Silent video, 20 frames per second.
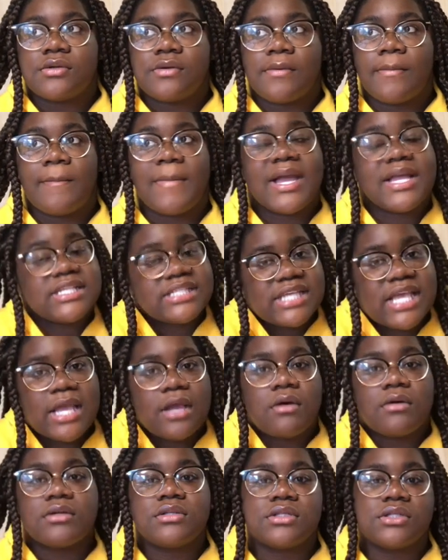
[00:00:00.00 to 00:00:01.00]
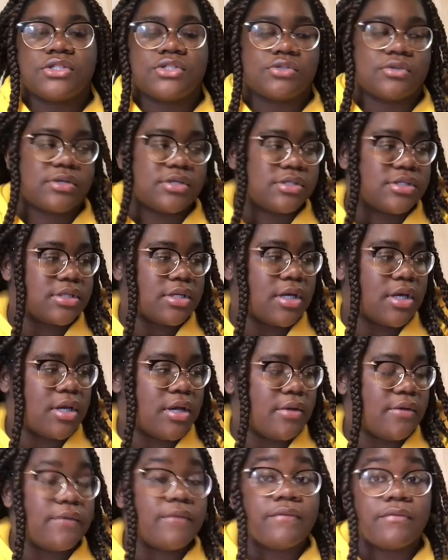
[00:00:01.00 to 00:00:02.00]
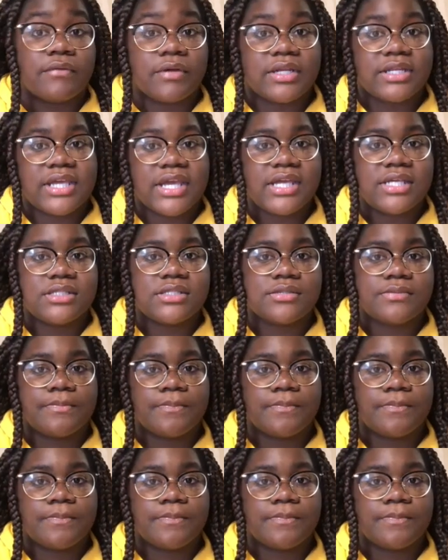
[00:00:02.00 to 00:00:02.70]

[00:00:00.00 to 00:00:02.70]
my take on the George Floyd case.